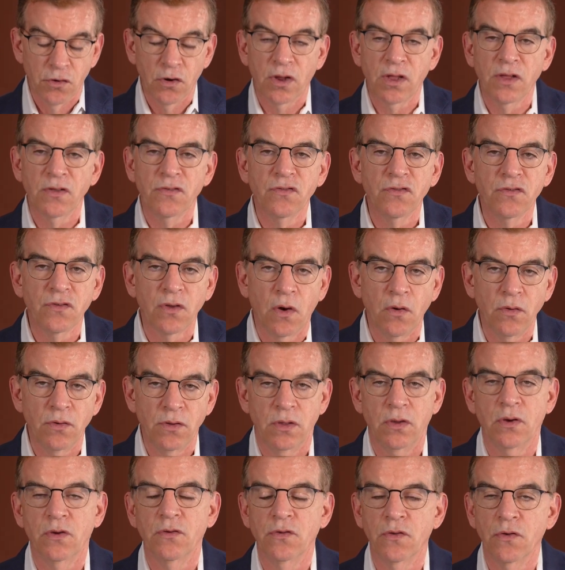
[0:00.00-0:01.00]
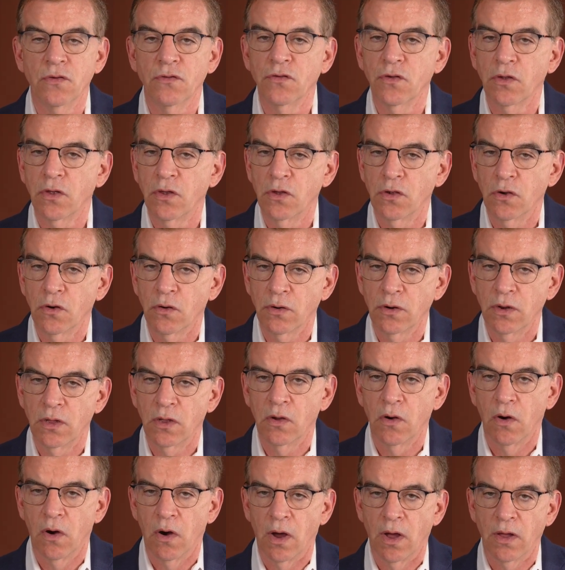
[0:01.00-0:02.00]
your custodial, your security
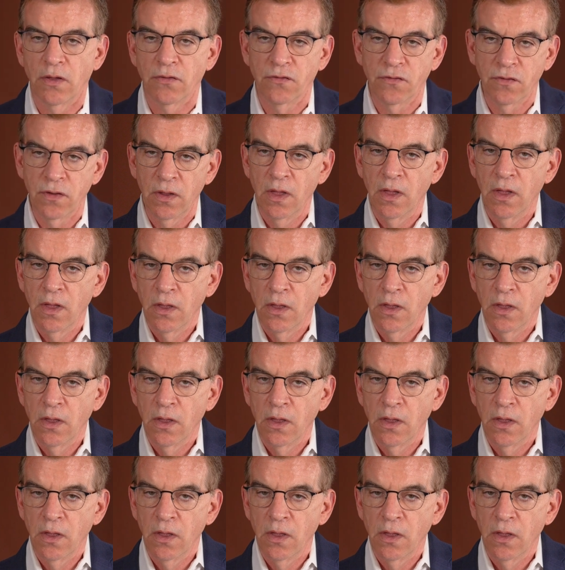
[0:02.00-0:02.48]
costs,